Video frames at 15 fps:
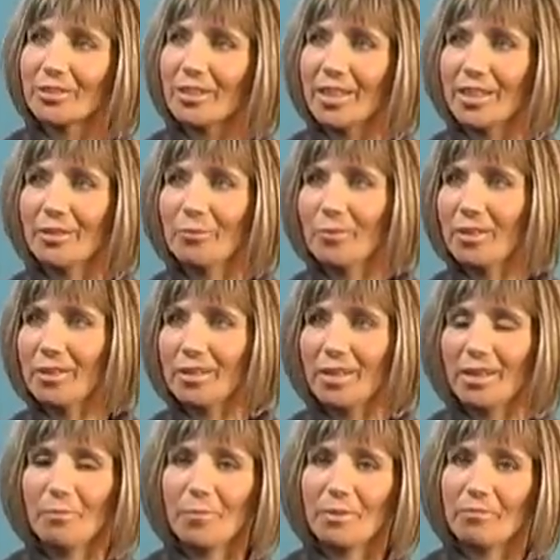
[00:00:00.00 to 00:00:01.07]
like what
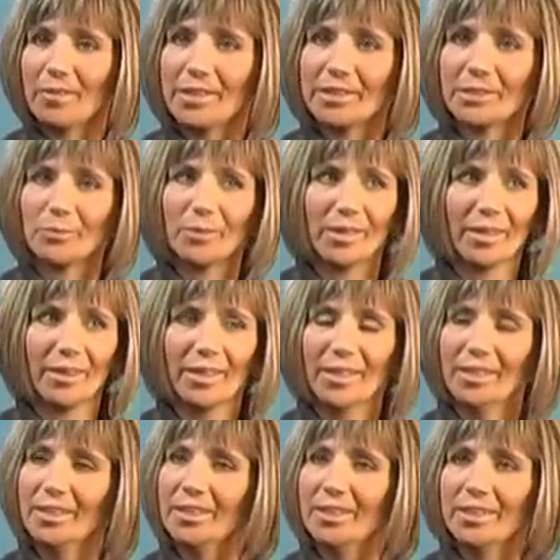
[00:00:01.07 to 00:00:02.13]
I've been faced with,
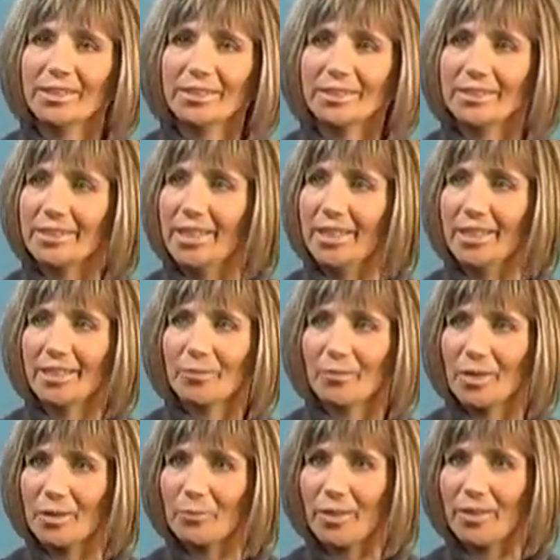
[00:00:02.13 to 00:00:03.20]
take it and
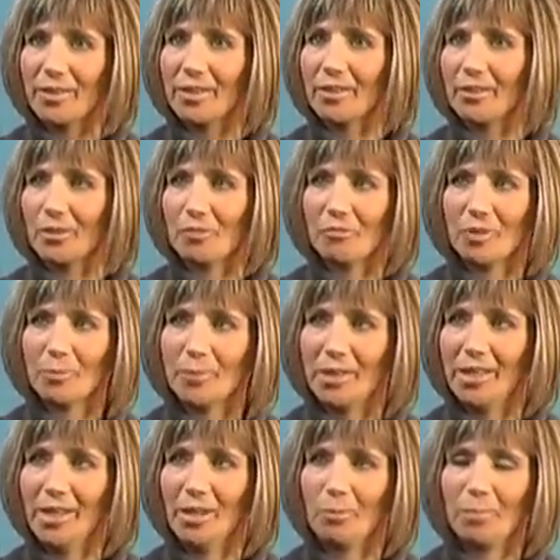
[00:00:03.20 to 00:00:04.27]
run with it, learn from
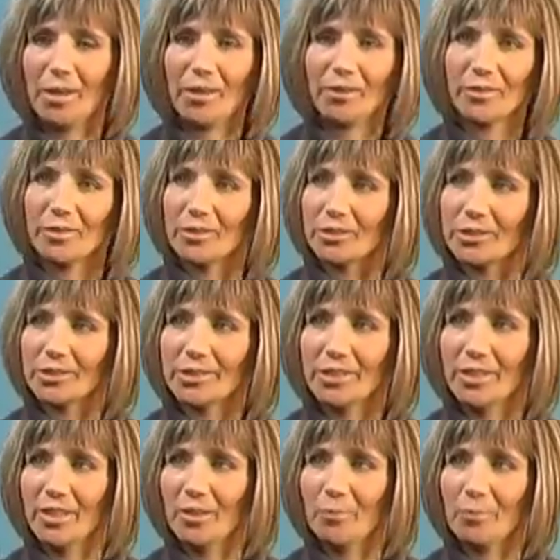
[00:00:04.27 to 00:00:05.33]
it, help others,
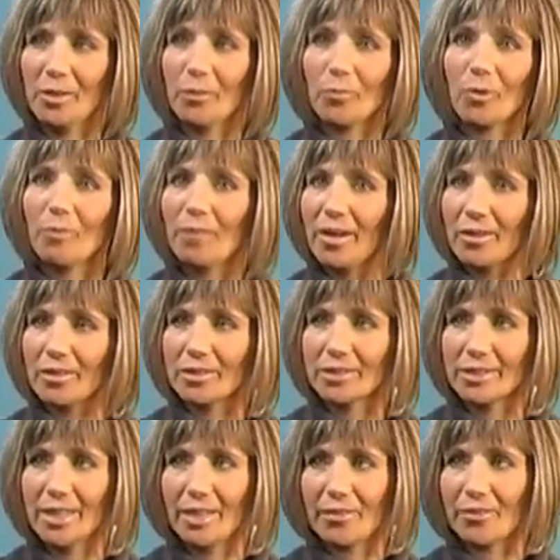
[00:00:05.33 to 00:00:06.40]
you know, be a role model
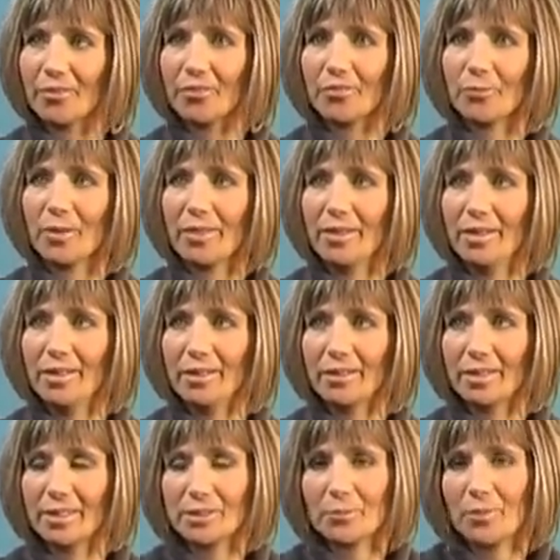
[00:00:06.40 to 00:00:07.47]
to others with it.
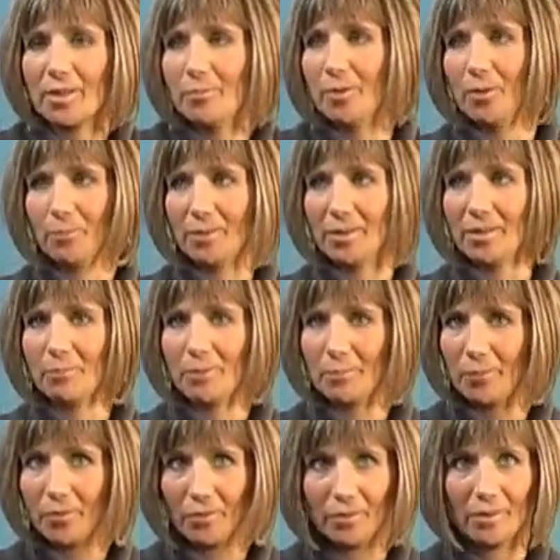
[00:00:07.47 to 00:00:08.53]
That's what I'm hoping that
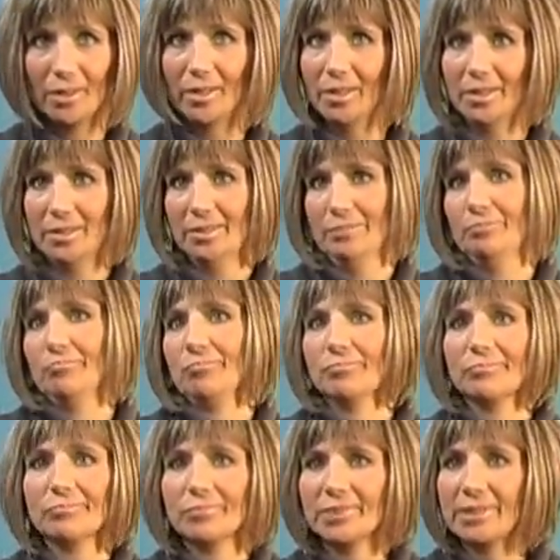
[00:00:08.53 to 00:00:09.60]
people
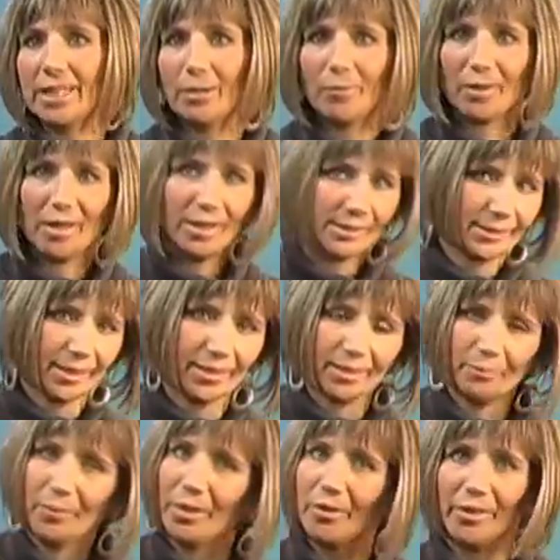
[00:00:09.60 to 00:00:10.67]
say what I said
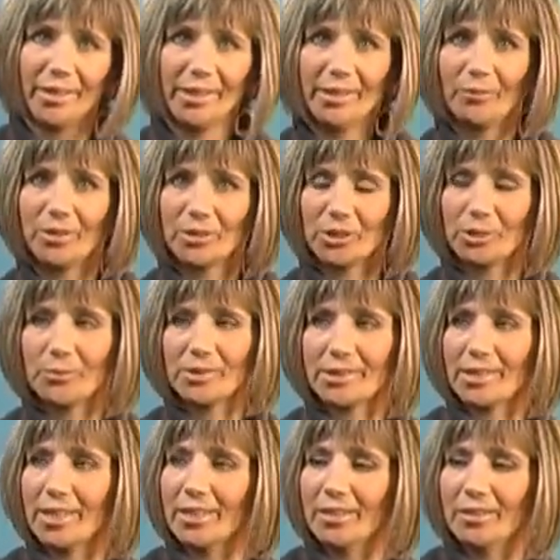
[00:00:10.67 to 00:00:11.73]
to Mary when she was
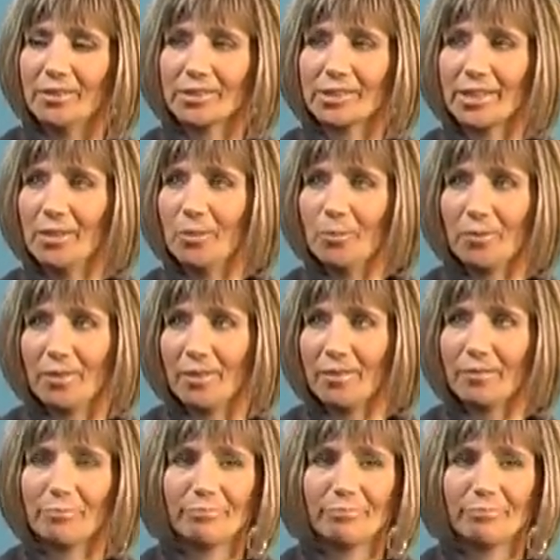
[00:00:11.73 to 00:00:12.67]
diagnosed. I hope that,